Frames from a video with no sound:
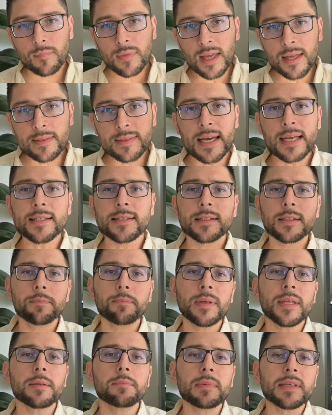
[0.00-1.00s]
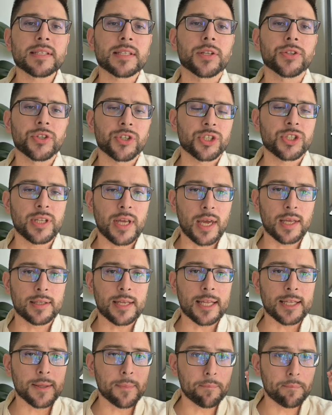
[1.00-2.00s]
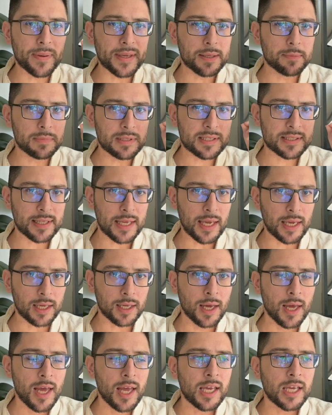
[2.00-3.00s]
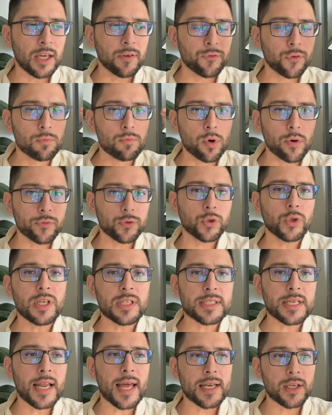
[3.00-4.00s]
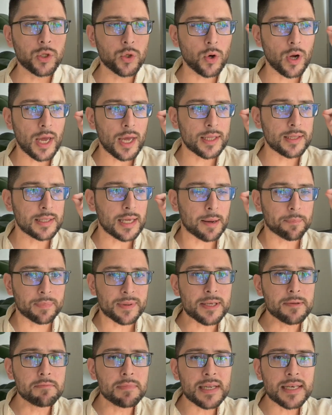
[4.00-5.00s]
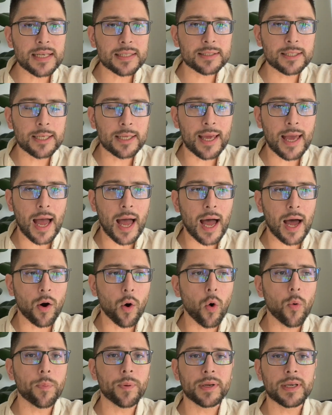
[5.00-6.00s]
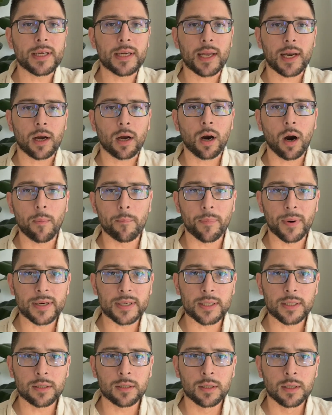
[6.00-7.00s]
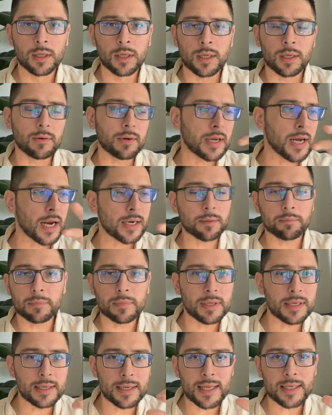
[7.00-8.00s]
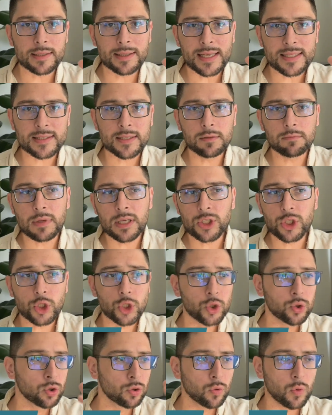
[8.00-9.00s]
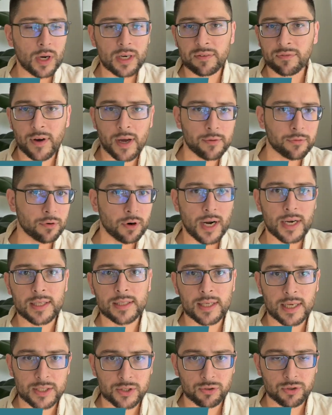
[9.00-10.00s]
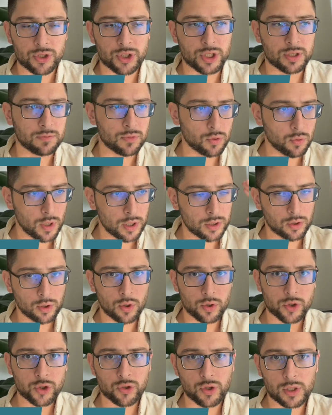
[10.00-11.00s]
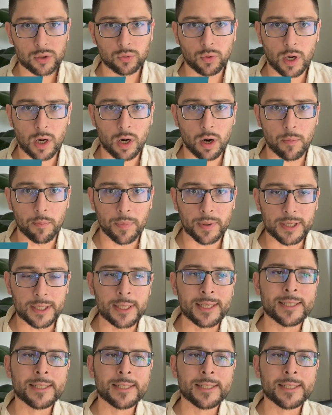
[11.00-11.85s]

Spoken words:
that's the big misunderstanding and the big mistake. If you move to Italy and you end up immediately opening a company, let's imagine you don't qualify for any tax regime, you want to go straight to a company.